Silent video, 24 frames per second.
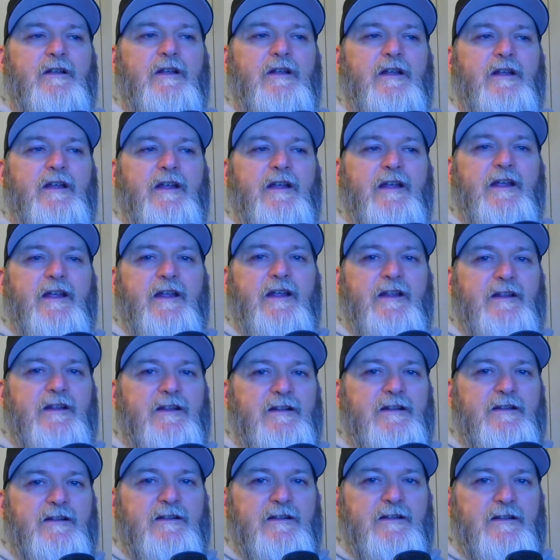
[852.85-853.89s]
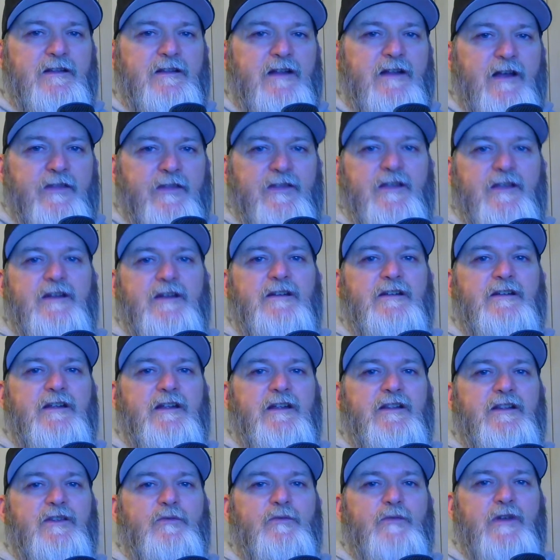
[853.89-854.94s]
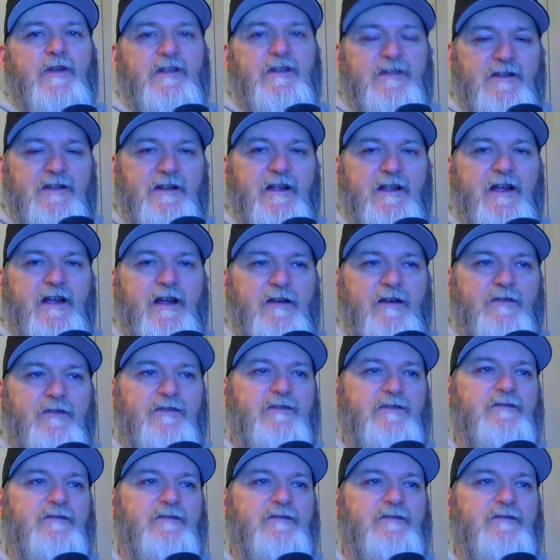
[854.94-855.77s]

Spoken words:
and nothing in the rest of the house.